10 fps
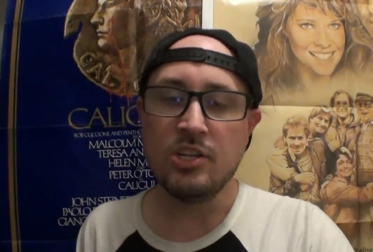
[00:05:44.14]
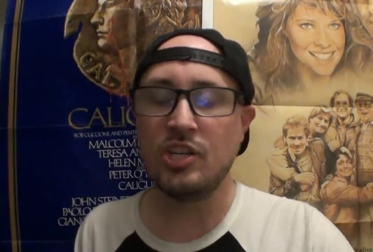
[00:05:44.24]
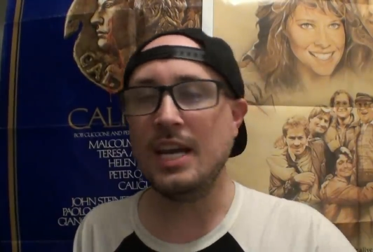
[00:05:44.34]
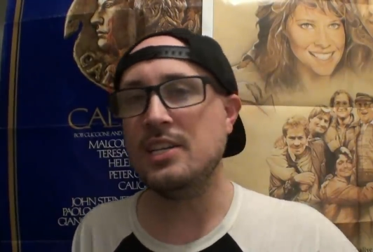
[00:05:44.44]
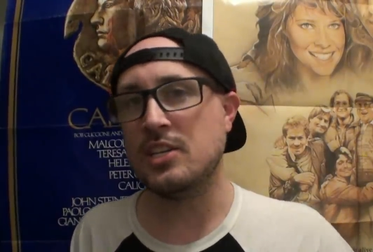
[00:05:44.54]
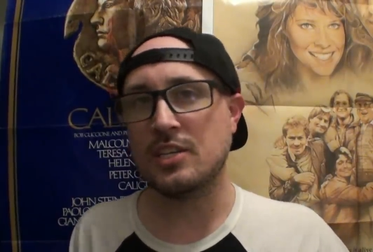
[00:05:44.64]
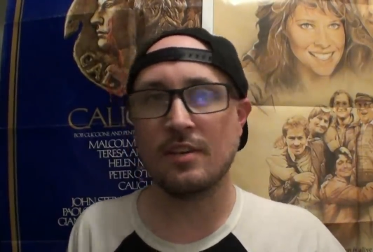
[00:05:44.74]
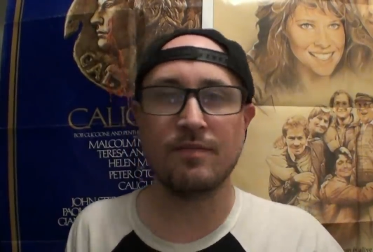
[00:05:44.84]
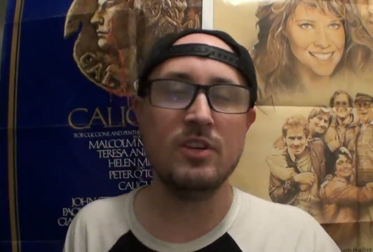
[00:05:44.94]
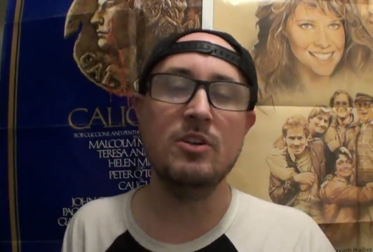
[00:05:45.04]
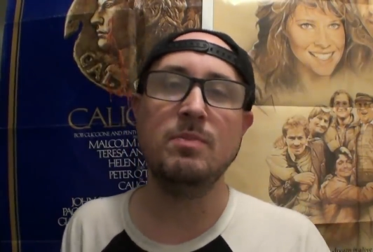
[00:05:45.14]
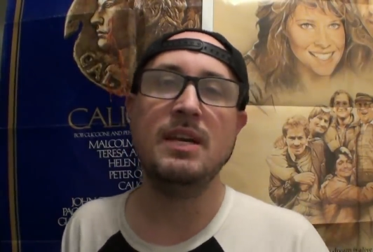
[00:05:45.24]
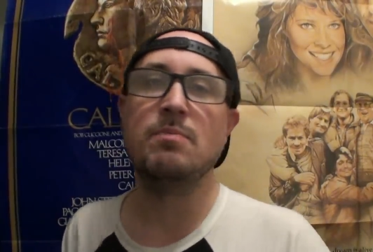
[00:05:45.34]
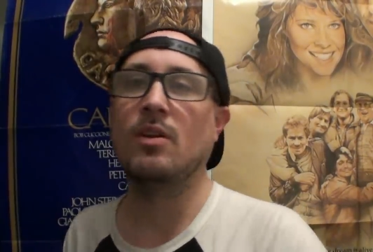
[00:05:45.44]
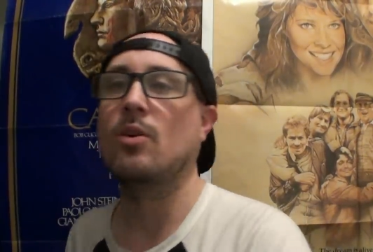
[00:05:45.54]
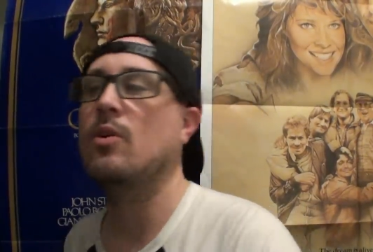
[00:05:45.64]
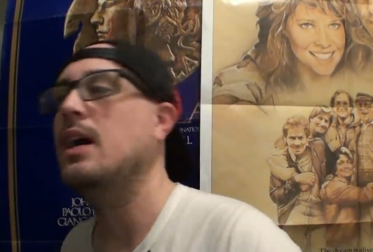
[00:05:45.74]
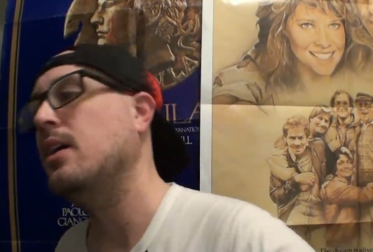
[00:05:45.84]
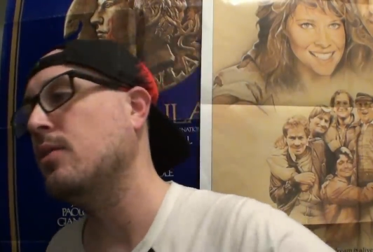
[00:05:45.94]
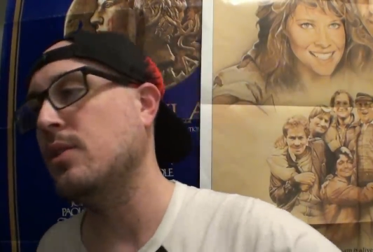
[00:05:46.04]
Speaker 1: chases a few people
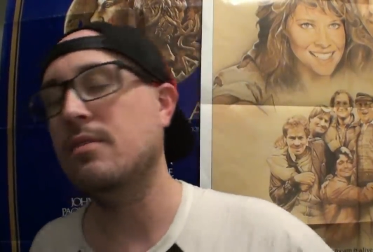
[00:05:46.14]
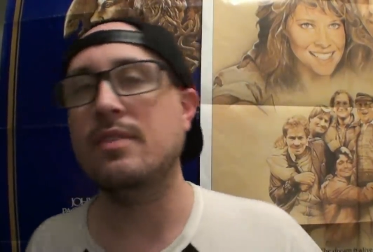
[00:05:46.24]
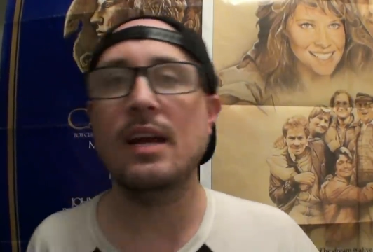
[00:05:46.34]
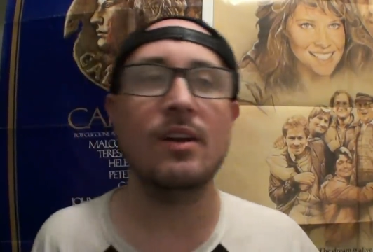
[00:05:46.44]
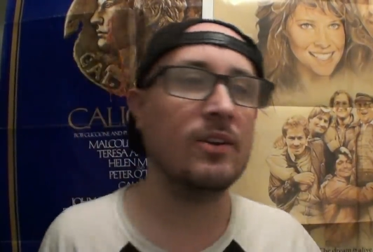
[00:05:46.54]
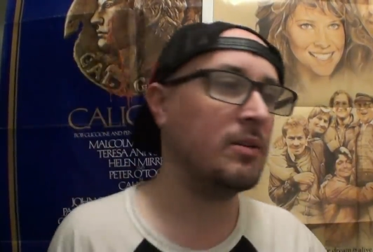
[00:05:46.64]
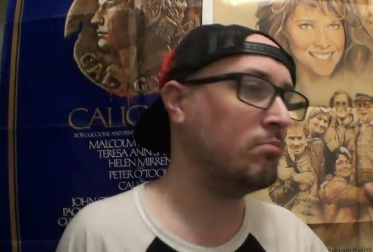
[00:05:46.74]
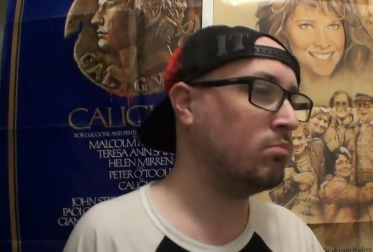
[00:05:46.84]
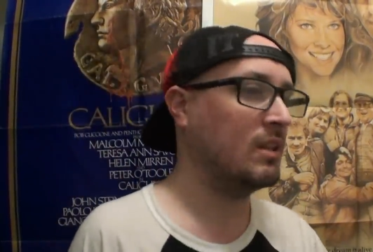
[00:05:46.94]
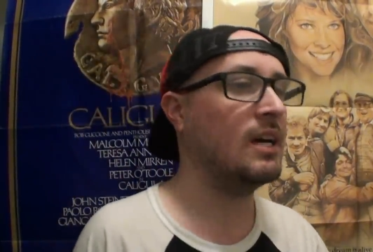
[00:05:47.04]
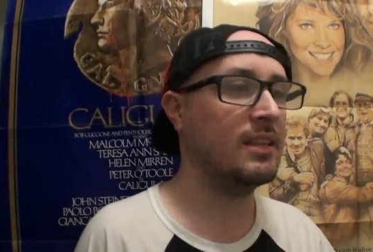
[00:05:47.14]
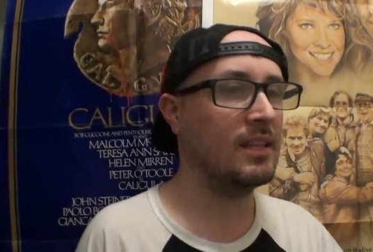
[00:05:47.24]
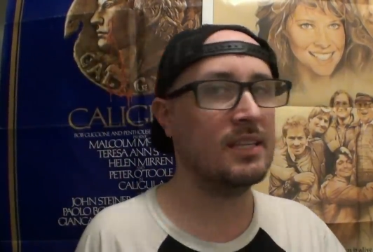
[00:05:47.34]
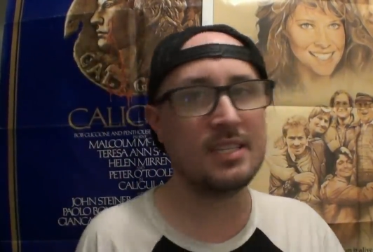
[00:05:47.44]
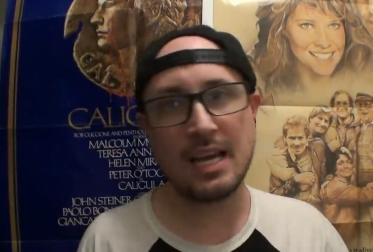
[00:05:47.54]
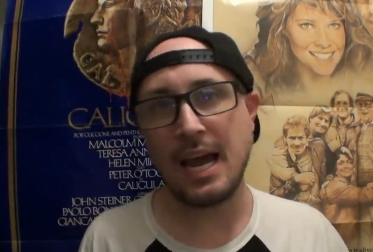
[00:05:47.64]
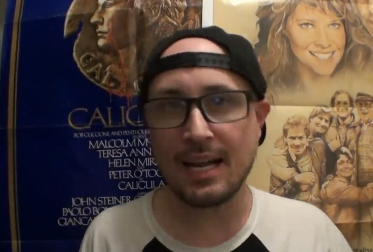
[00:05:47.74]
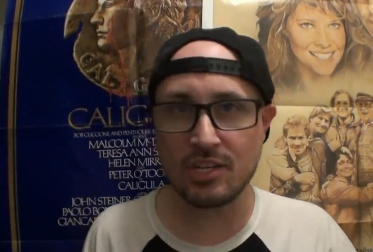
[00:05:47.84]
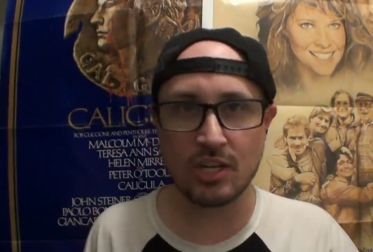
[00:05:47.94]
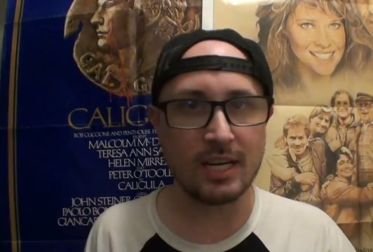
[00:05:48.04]
around with a very bloodless
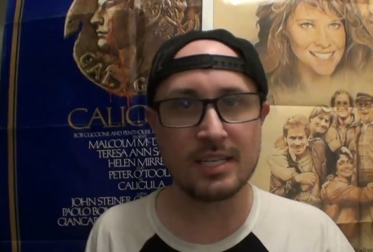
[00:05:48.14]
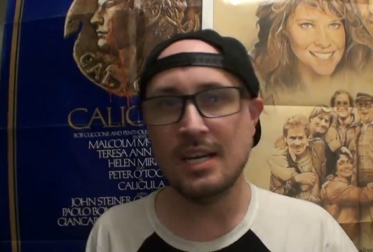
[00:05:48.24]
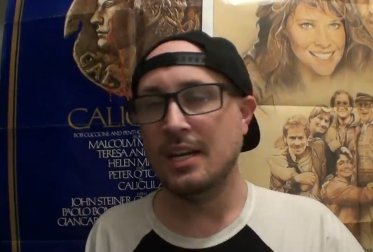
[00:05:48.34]
hatchet.